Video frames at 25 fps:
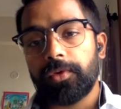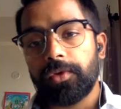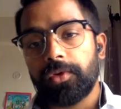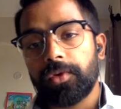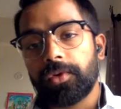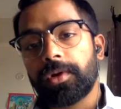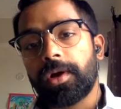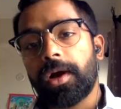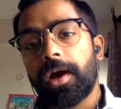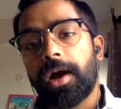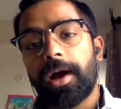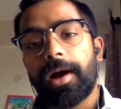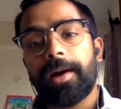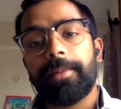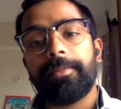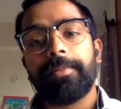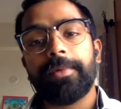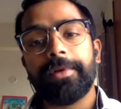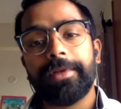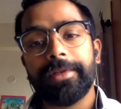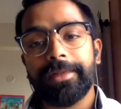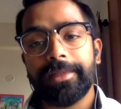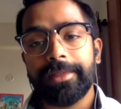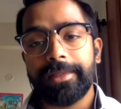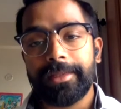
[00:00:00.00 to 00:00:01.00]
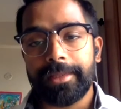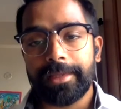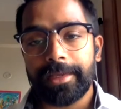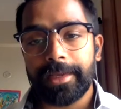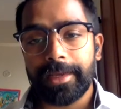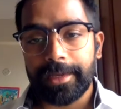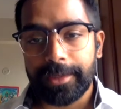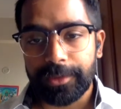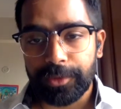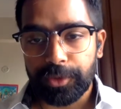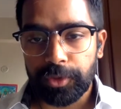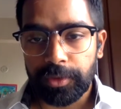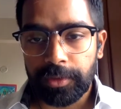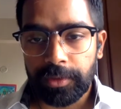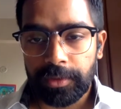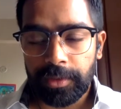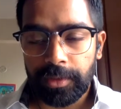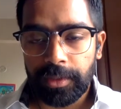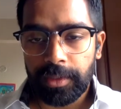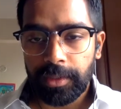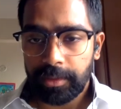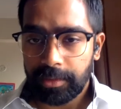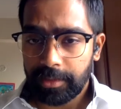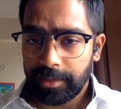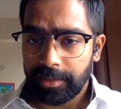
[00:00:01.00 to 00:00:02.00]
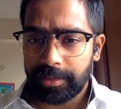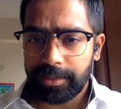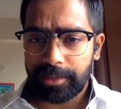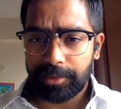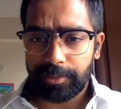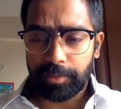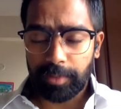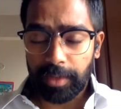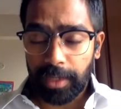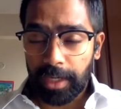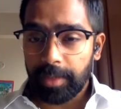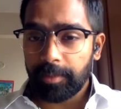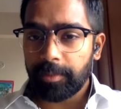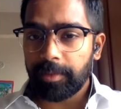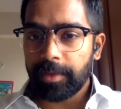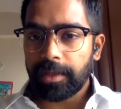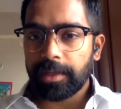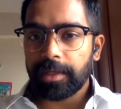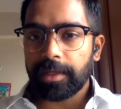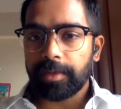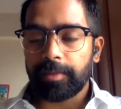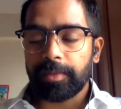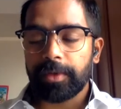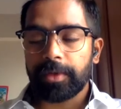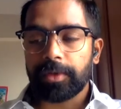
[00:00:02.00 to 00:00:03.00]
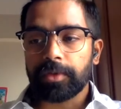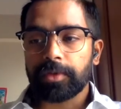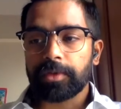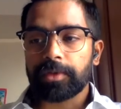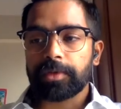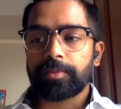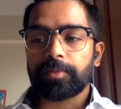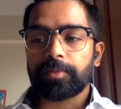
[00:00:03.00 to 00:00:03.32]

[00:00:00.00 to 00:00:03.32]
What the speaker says: look up till the edge. That is primarily because